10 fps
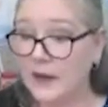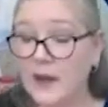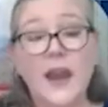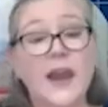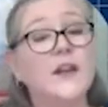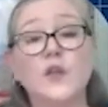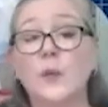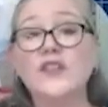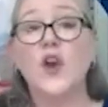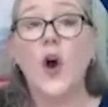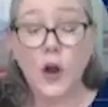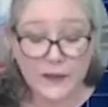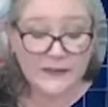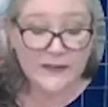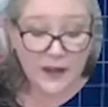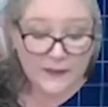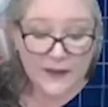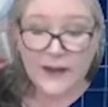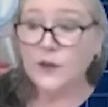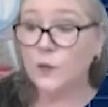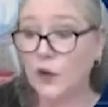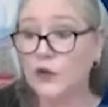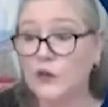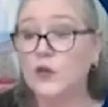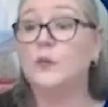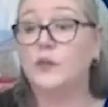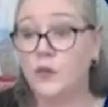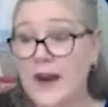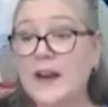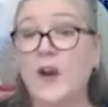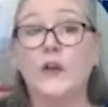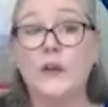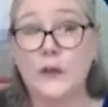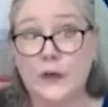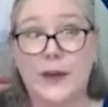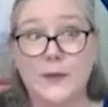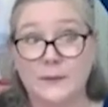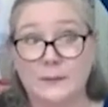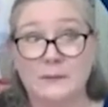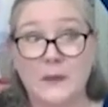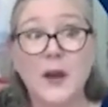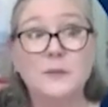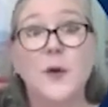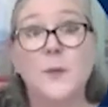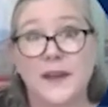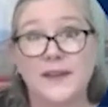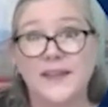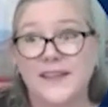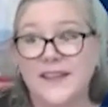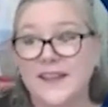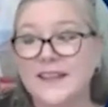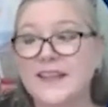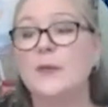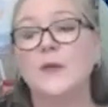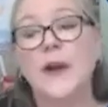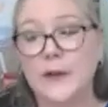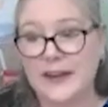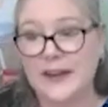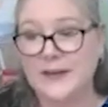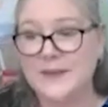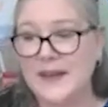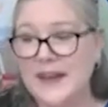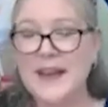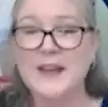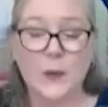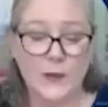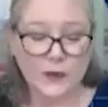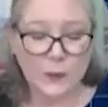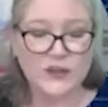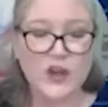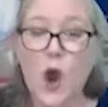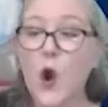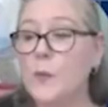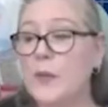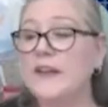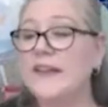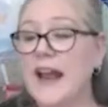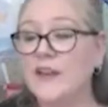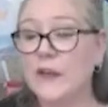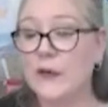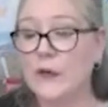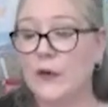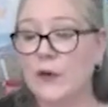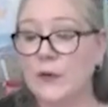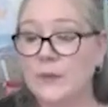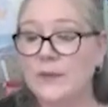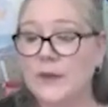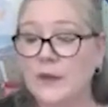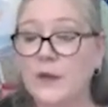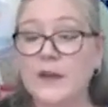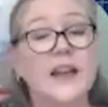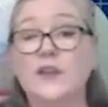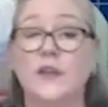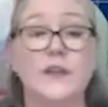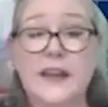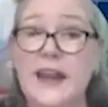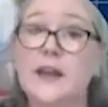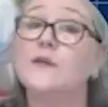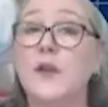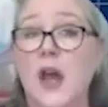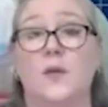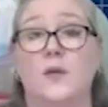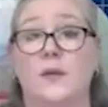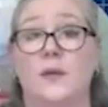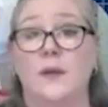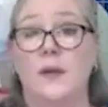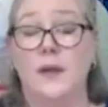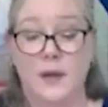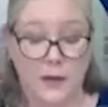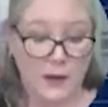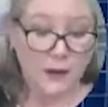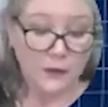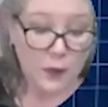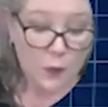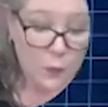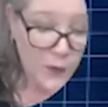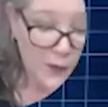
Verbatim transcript: And a switch, all it does is works to break our circuit on purpose. Temporarily. So a switch opens that circle so the electricity can't flow. So we're going